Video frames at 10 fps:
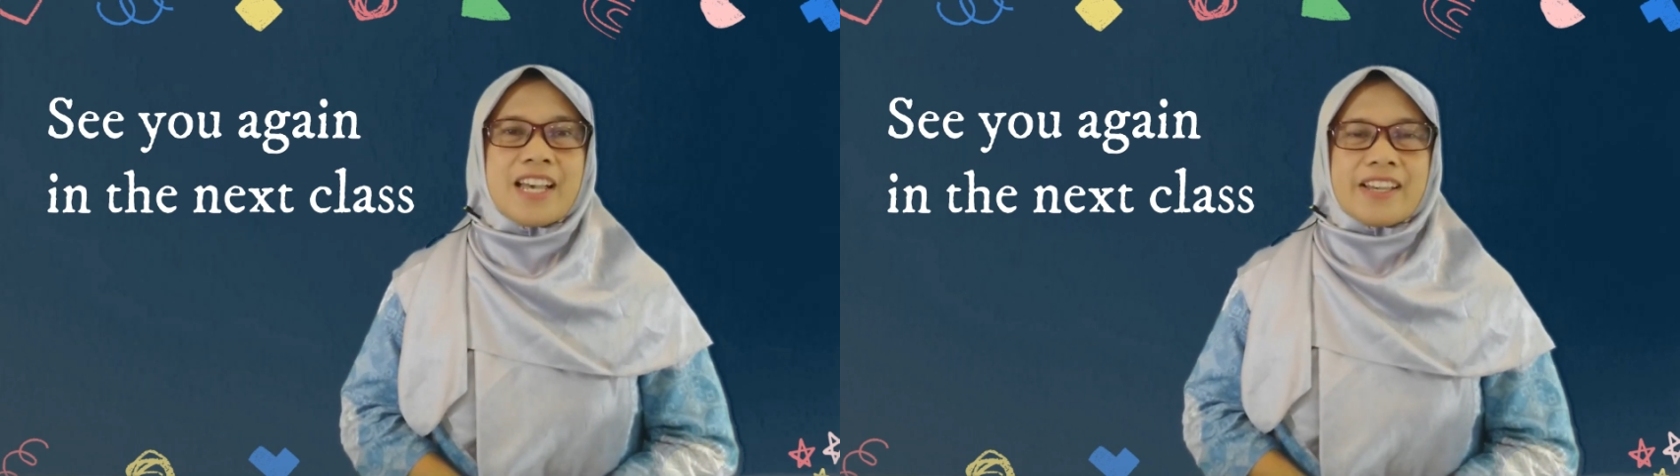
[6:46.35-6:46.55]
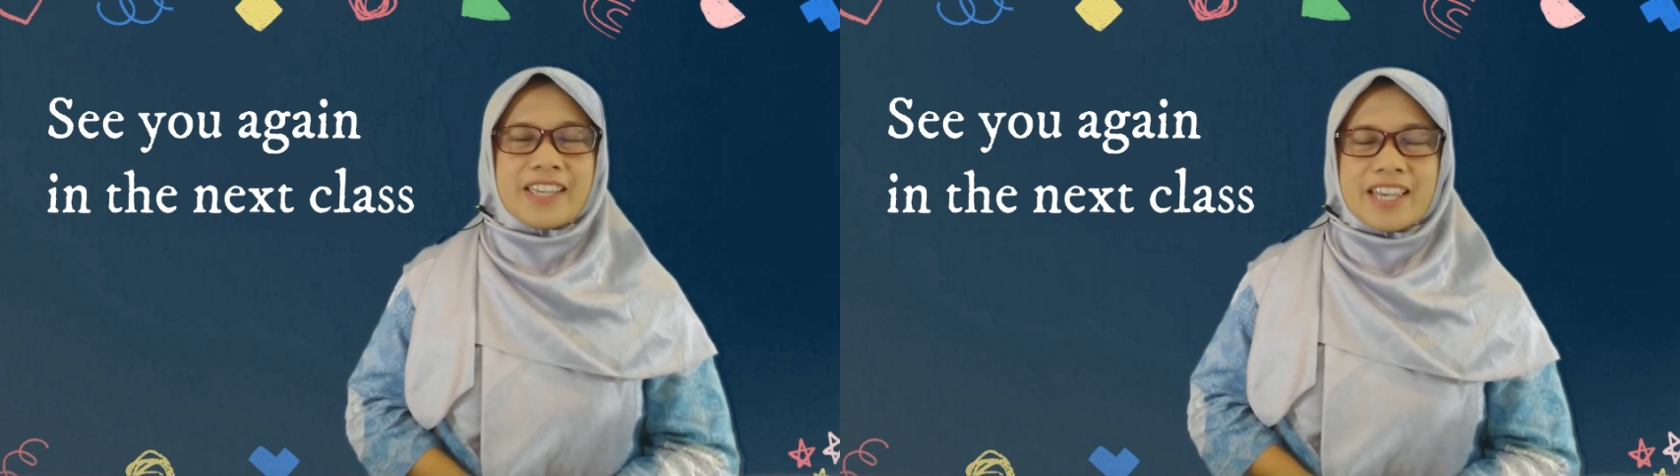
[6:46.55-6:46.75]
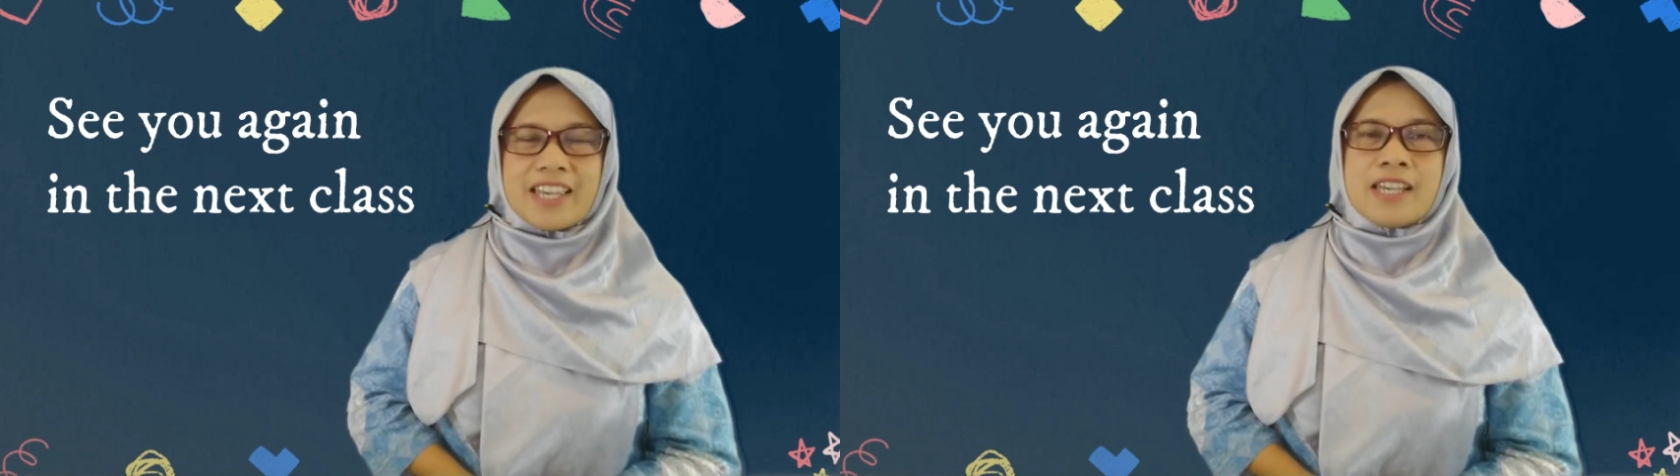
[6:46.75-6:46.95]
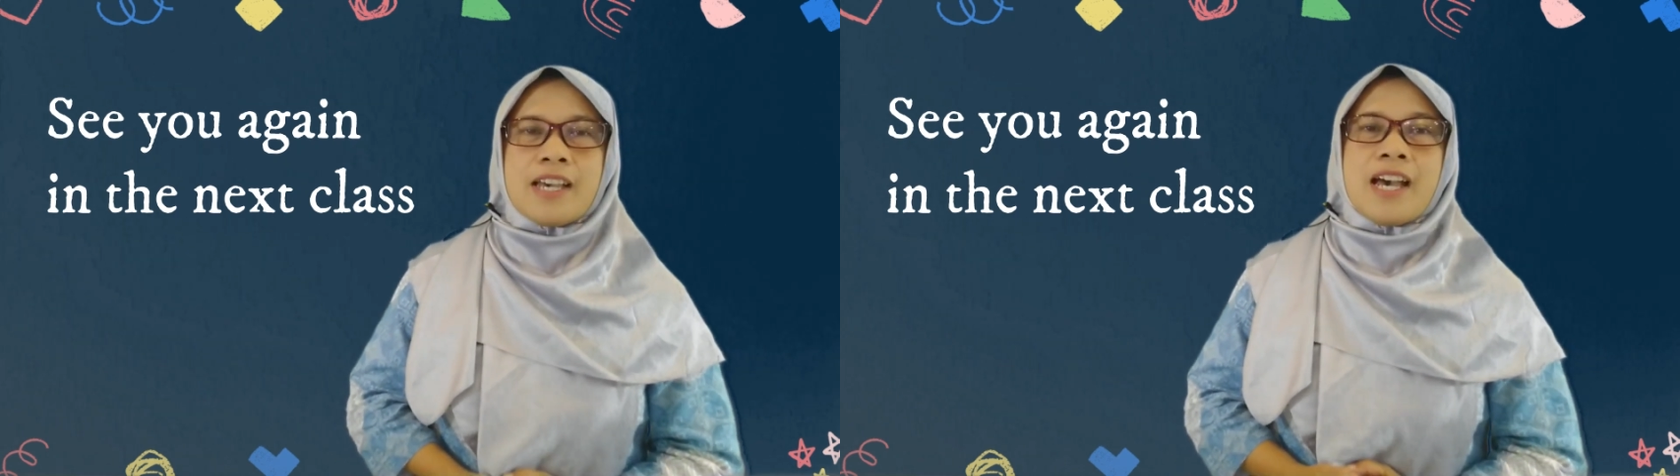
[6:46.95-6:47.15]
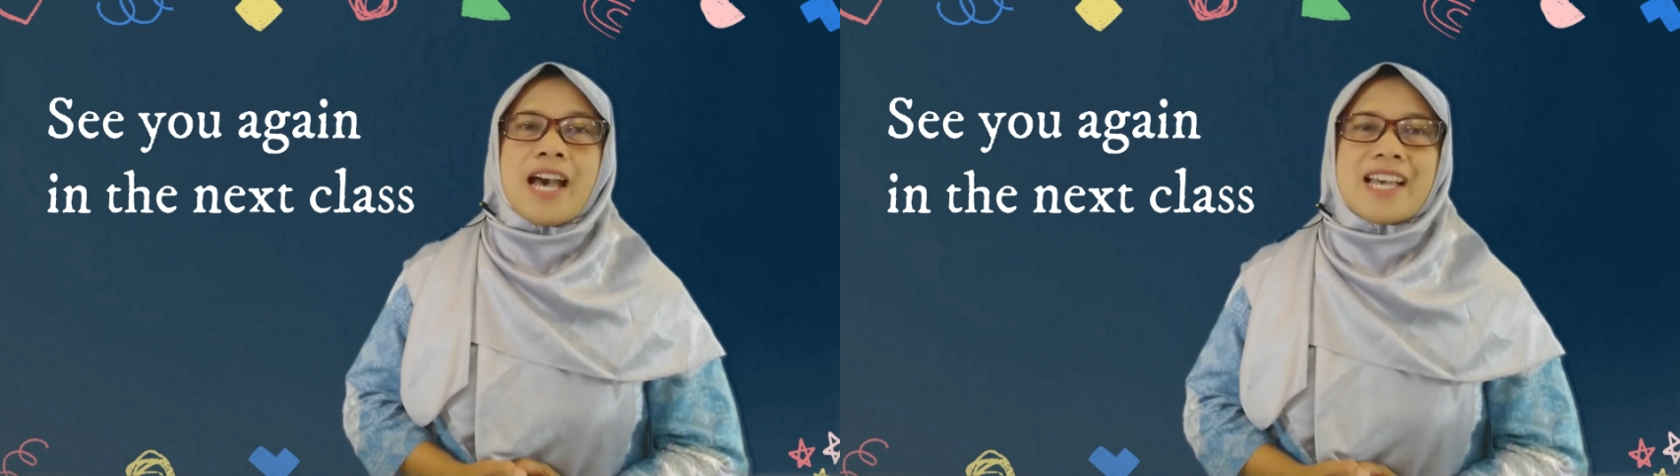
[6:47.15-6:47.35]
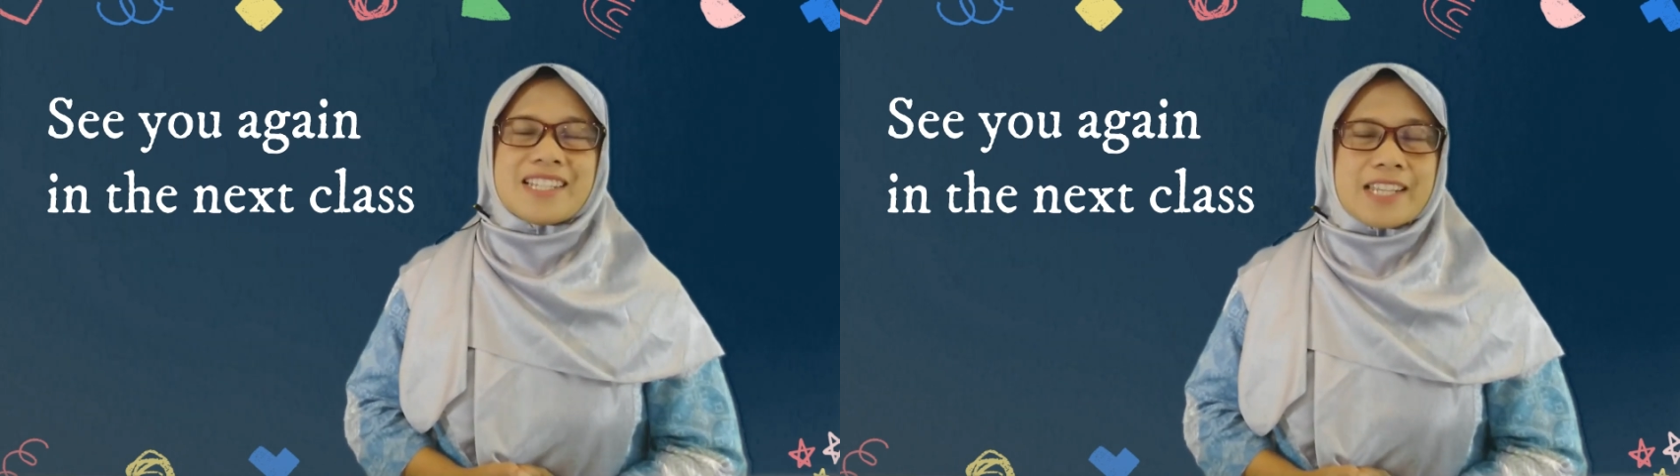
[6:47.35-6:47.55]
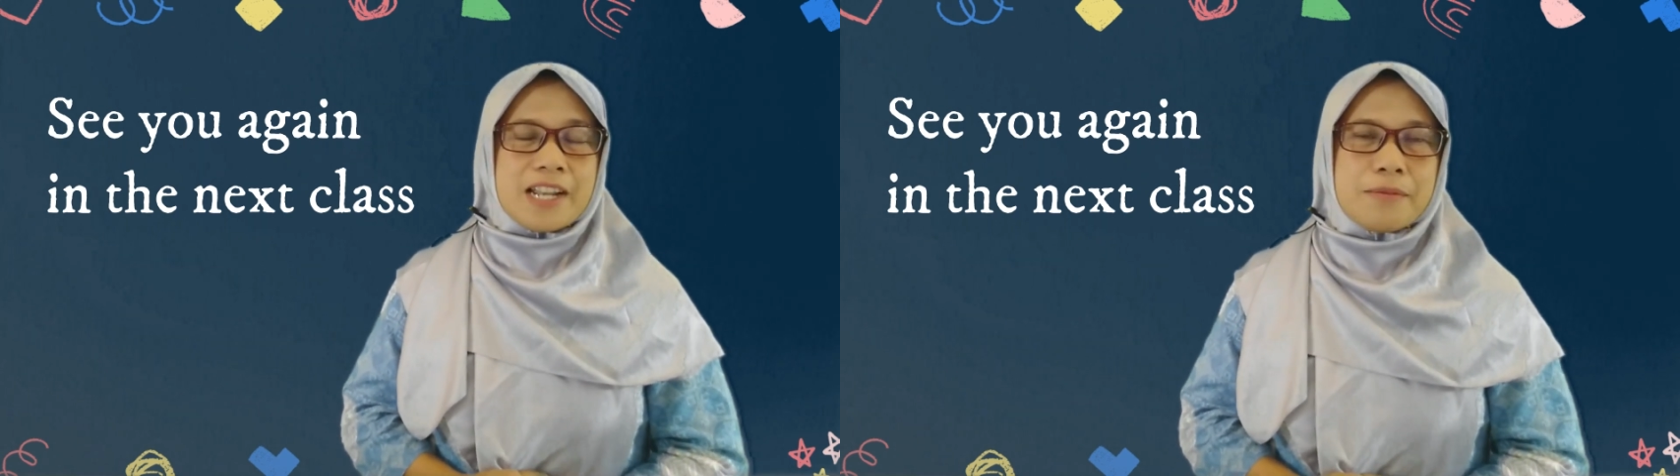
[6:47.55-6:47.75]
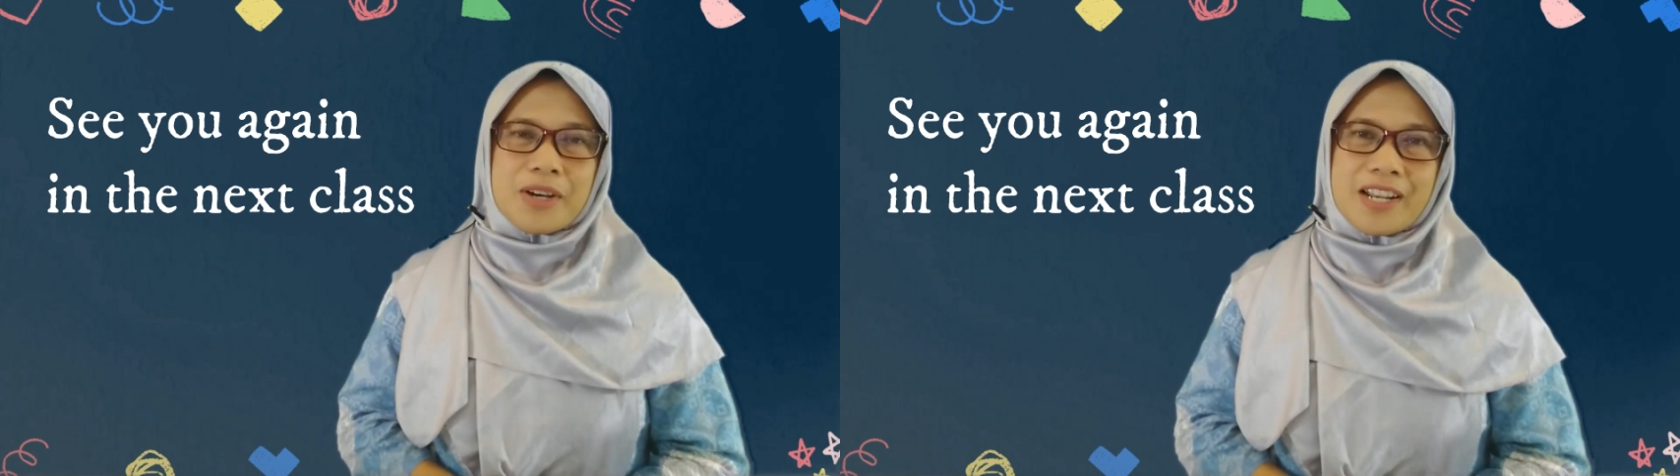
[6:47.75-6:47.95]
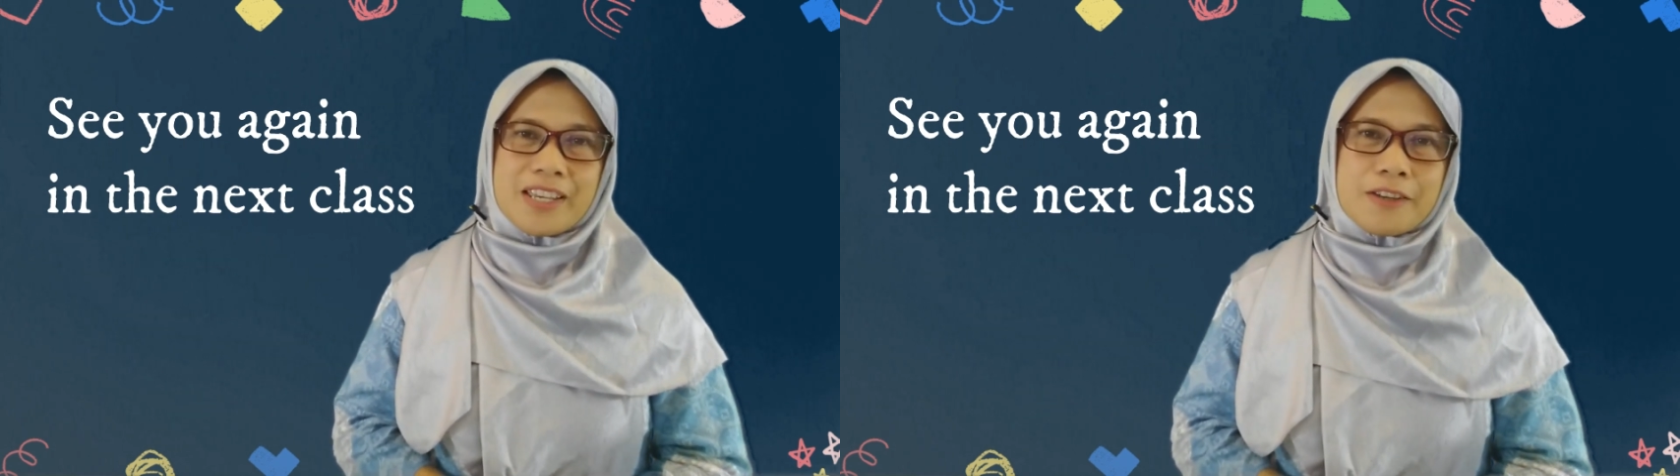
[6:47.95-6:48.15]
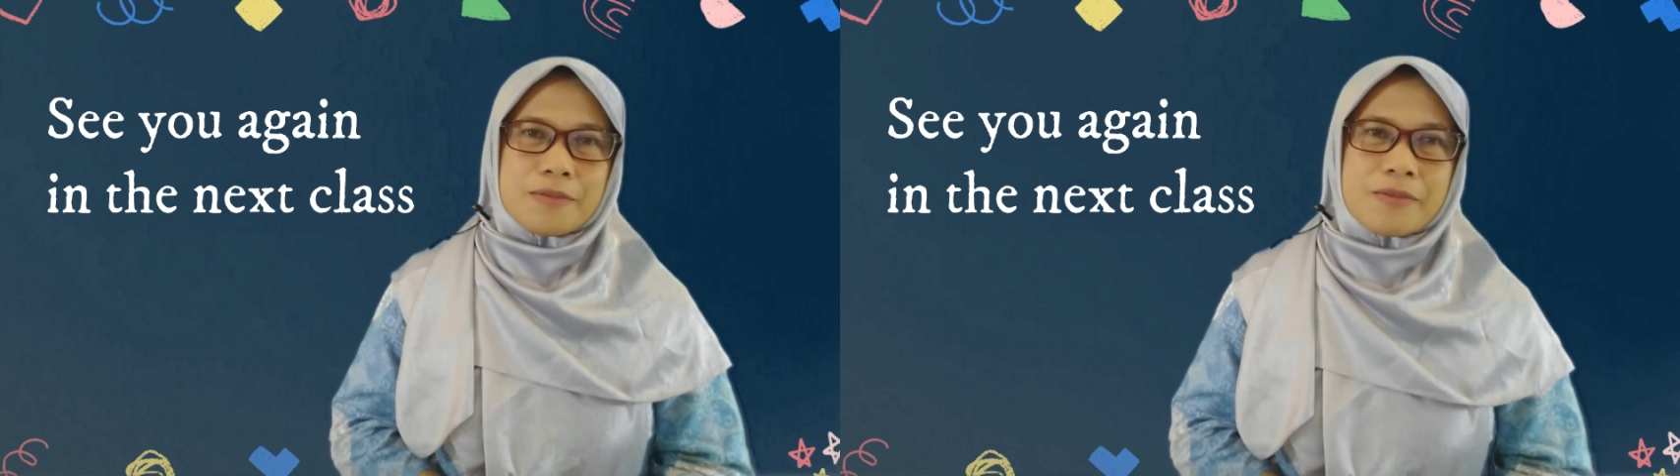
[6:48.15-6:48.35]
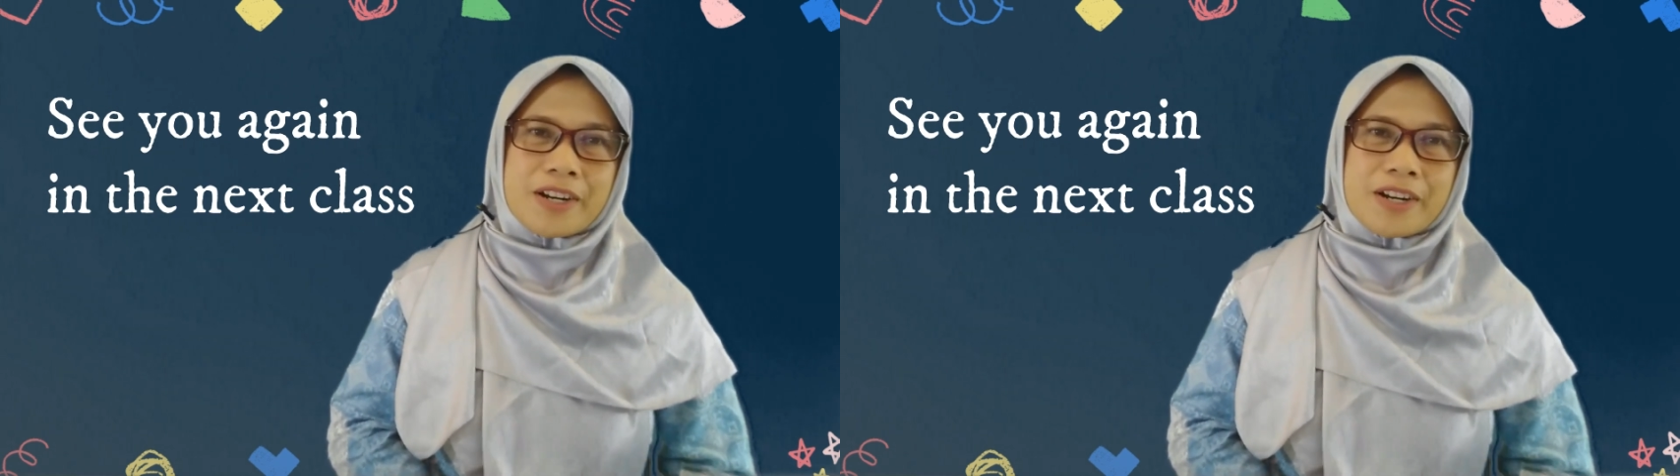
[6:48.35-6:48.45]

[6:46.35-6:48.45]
Okay, Assalamualaikum